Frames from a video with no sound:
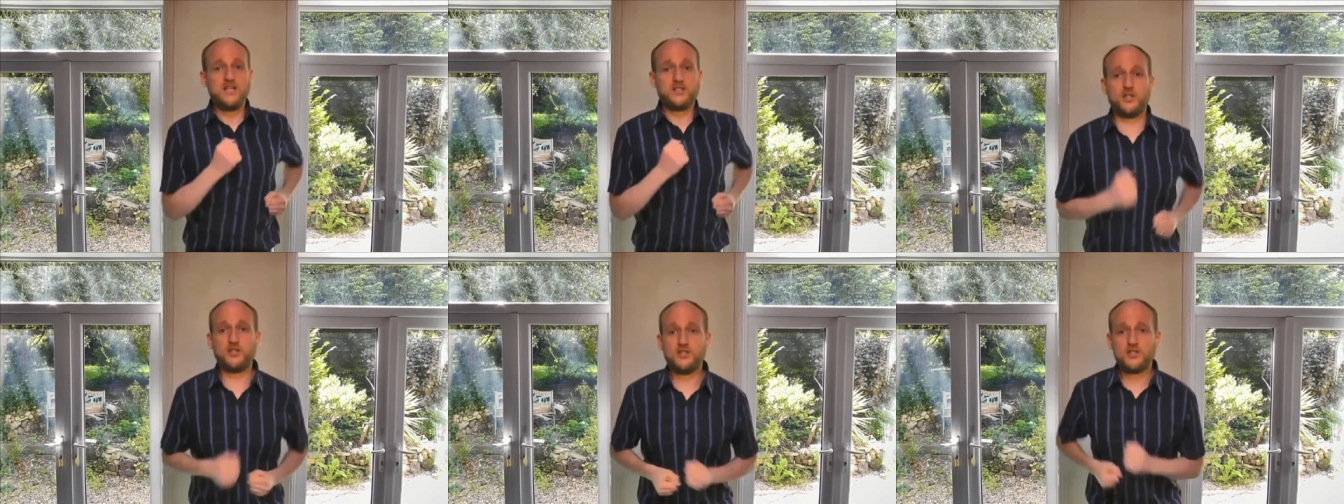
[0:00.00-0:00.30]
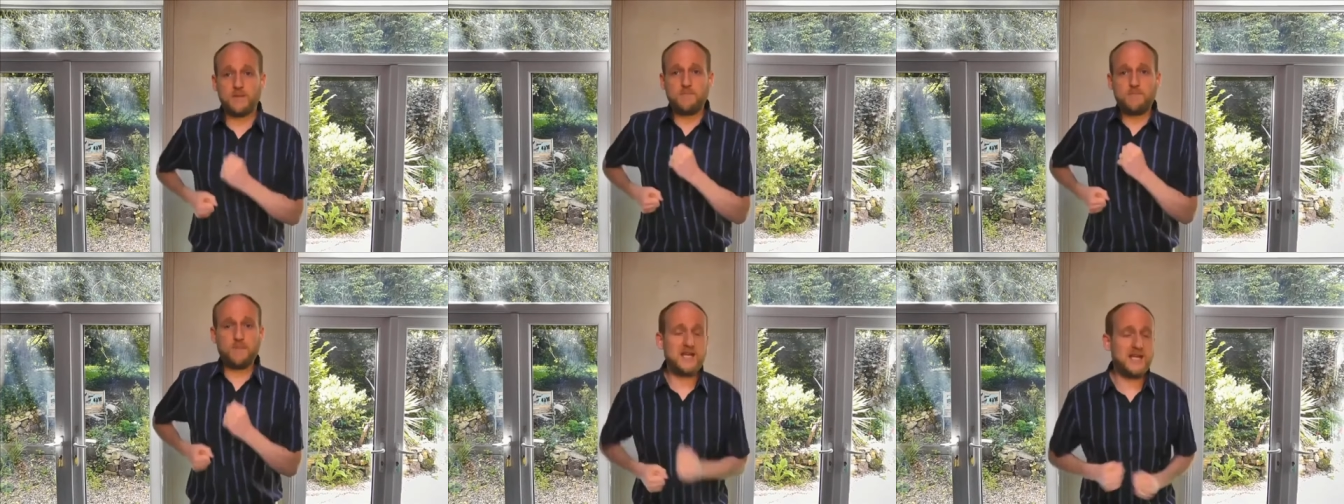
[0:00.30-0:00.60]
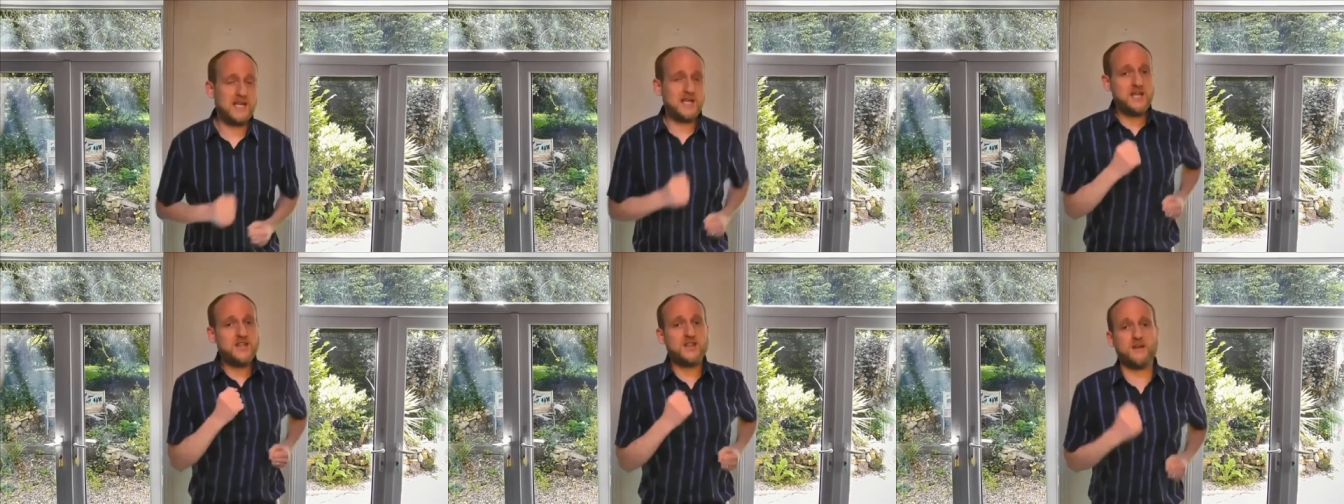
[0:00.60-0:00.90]
just to
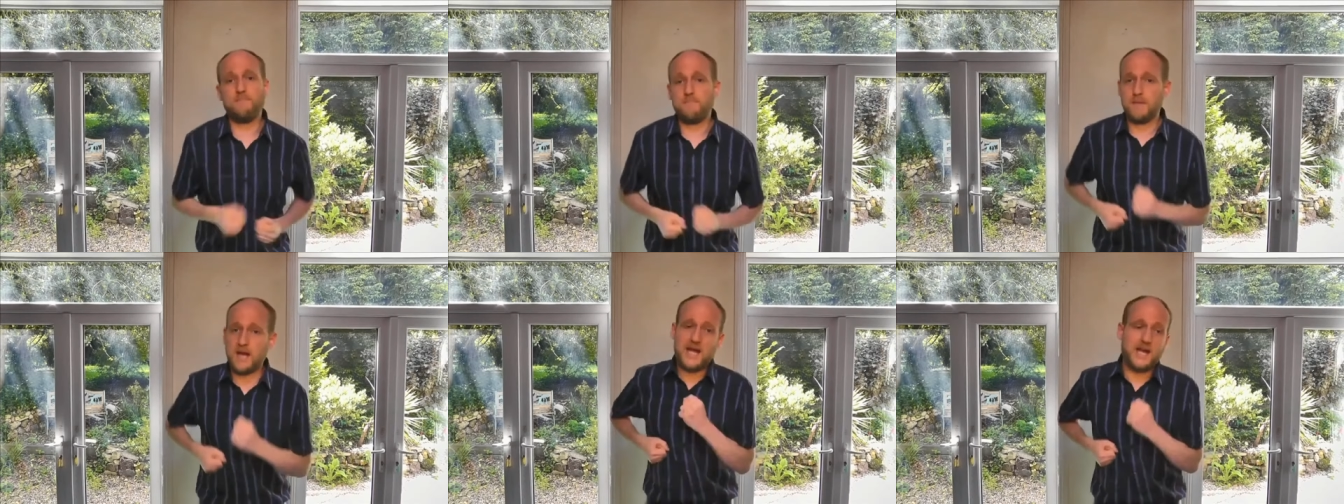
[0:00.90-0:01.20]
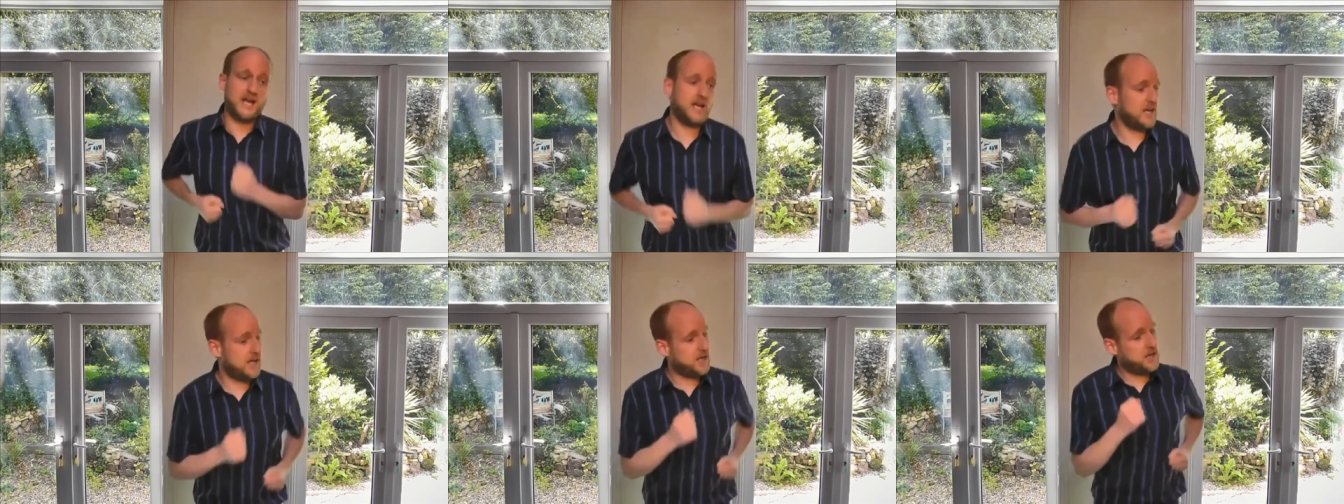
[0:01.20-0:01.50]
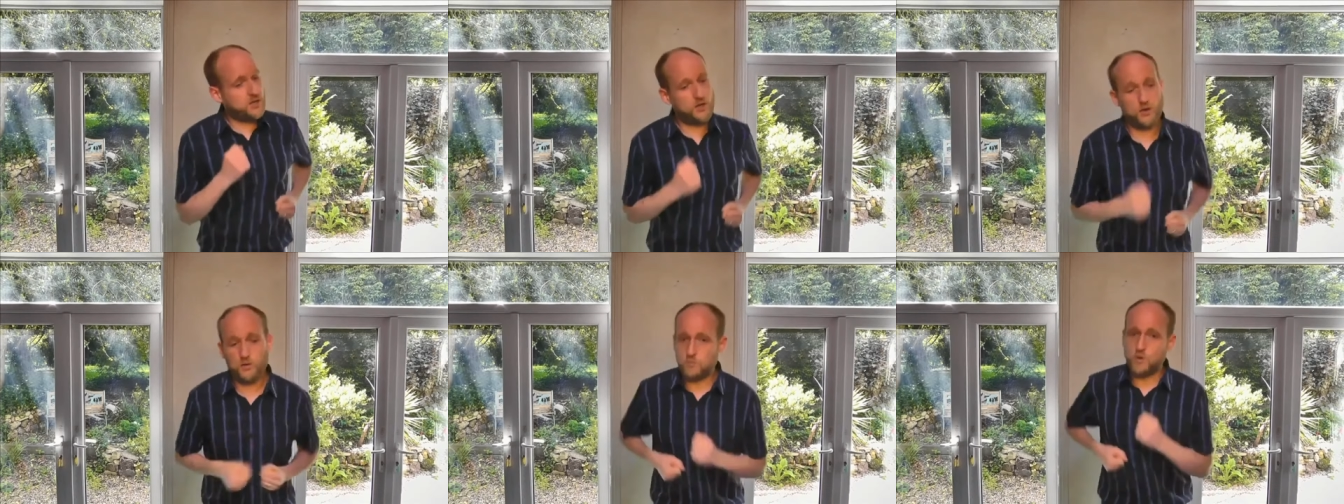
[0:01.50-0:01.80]
be the
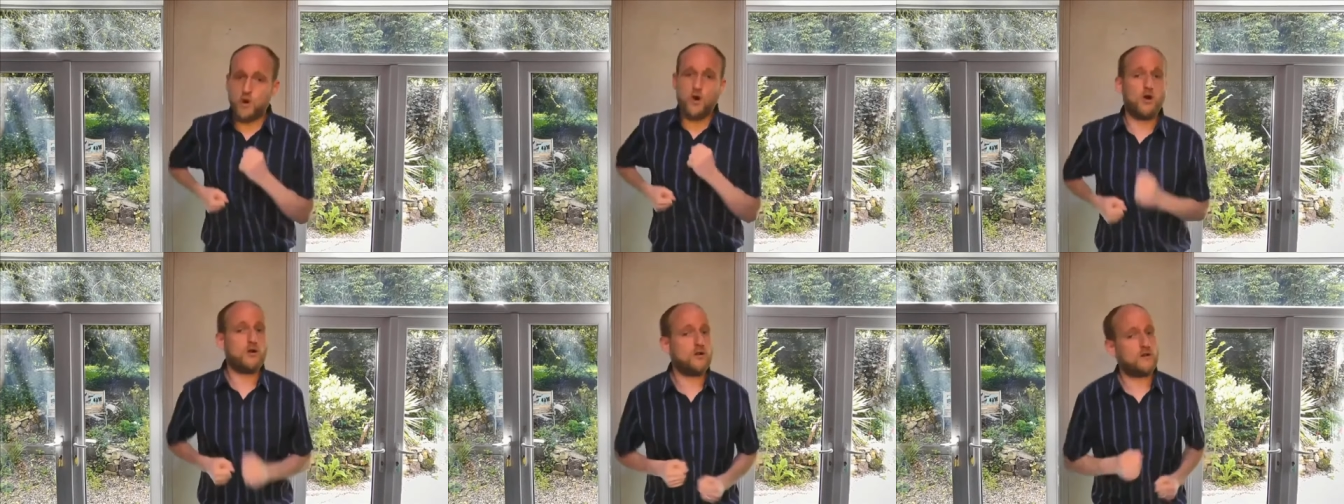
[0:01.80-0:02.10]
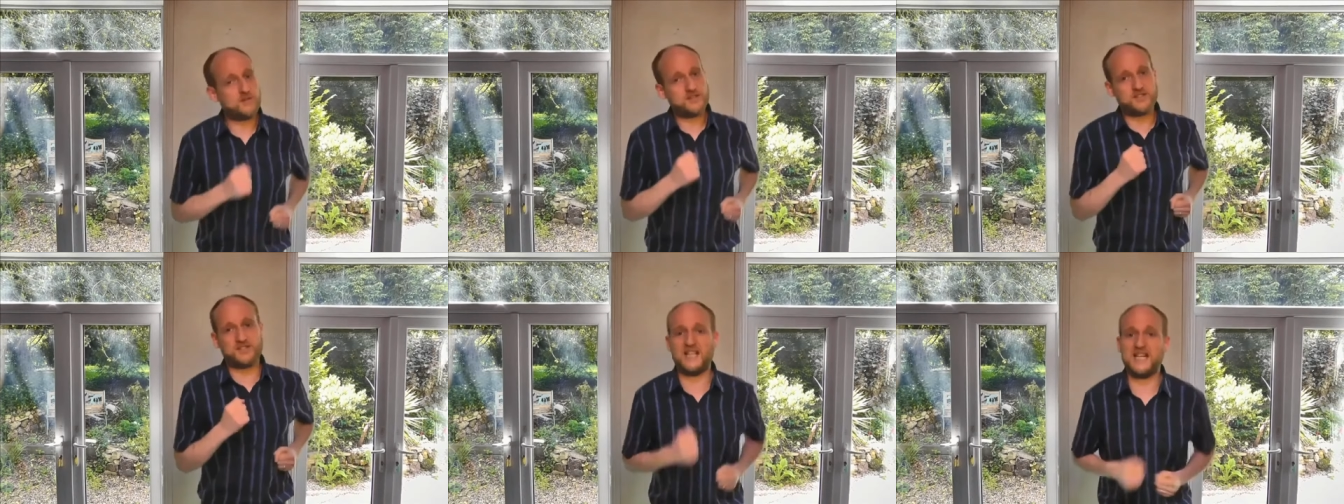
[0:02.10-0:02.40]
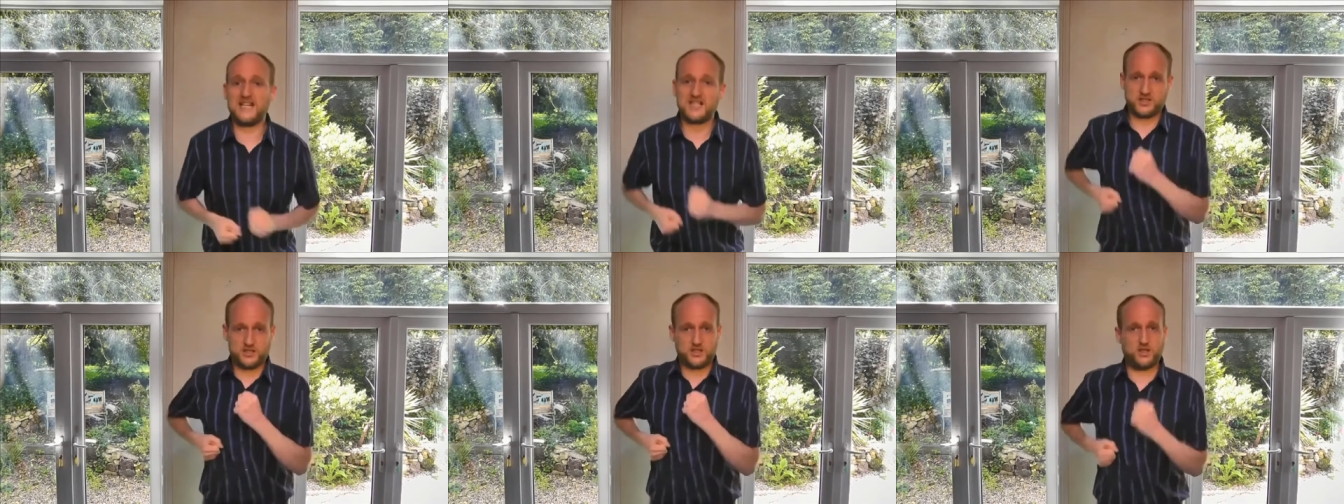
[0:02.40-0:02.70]
men who walk
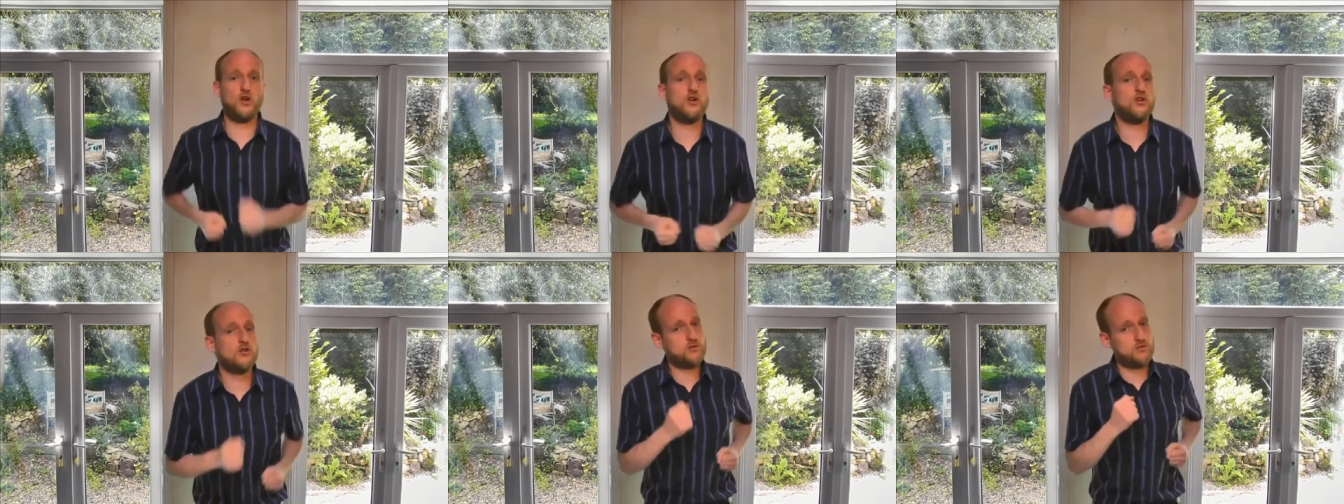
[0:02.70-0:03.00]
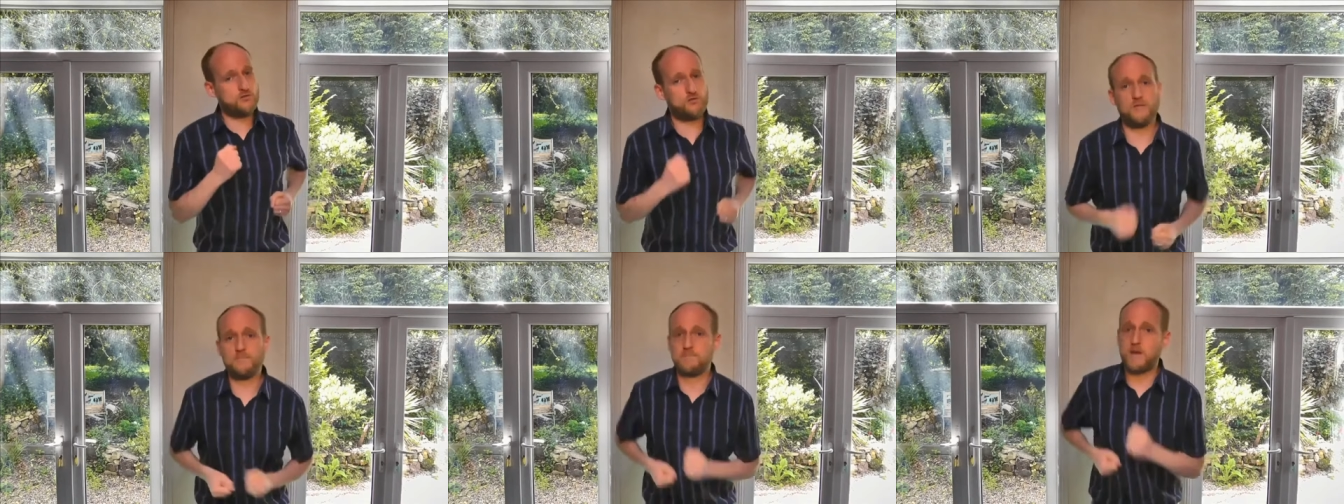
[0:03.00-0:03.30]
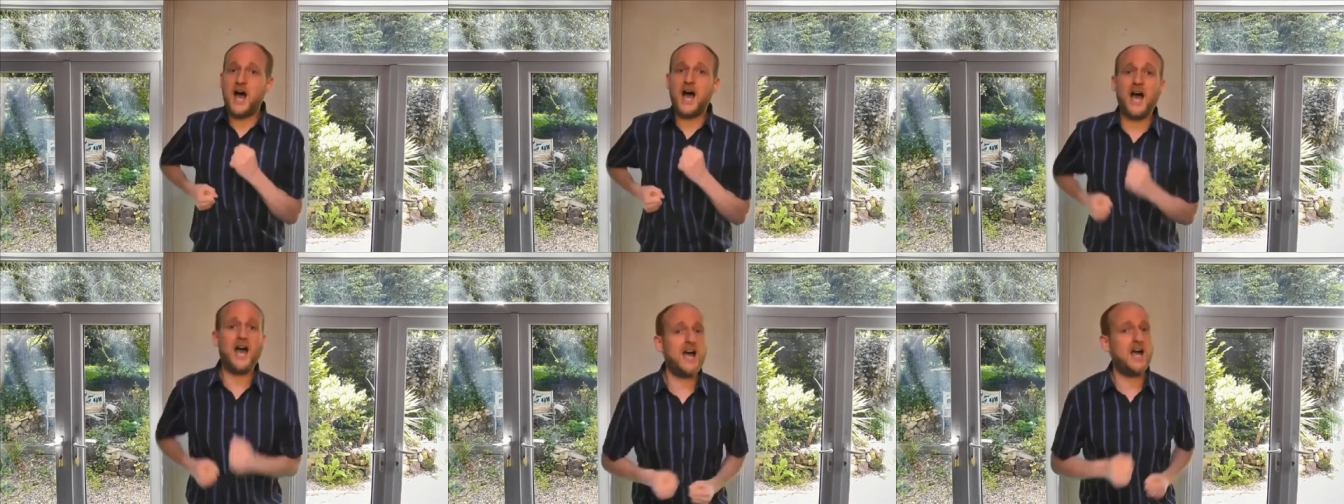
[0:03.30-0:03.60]
600
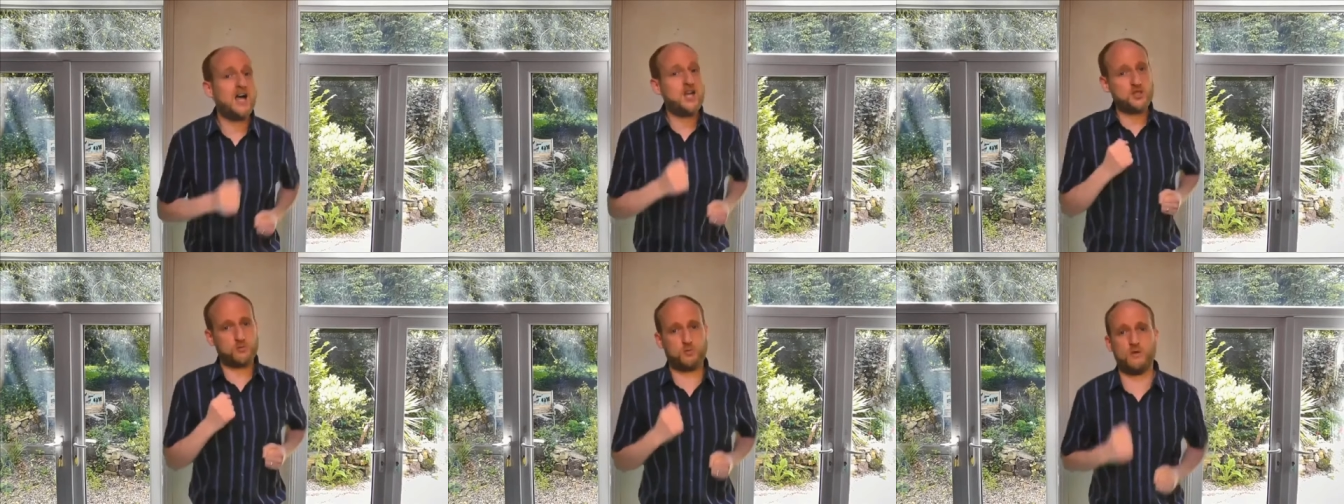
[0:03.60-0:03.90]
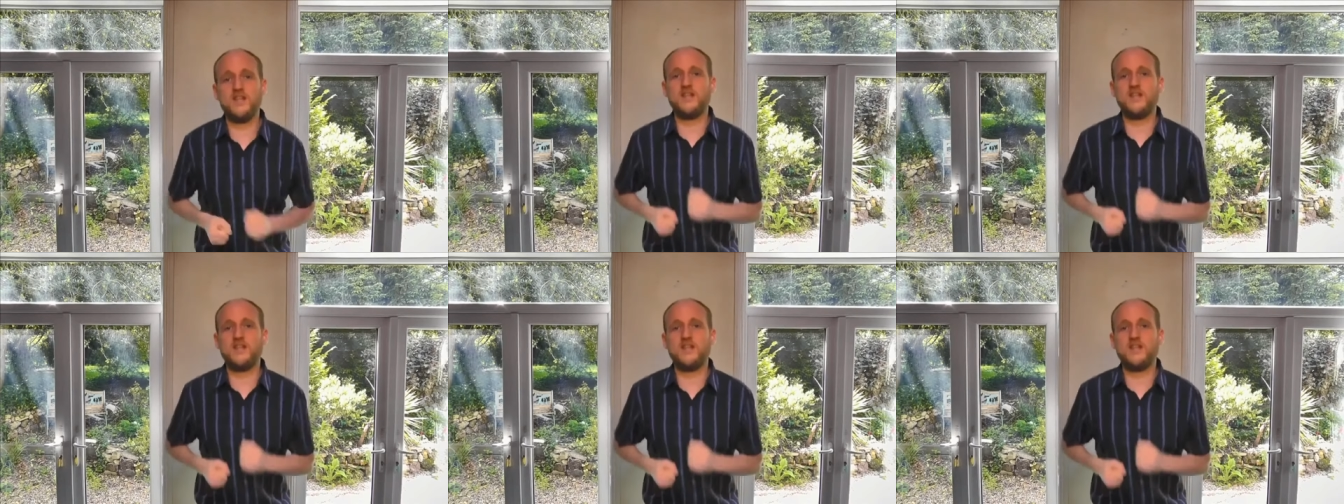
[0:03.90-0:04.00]
miles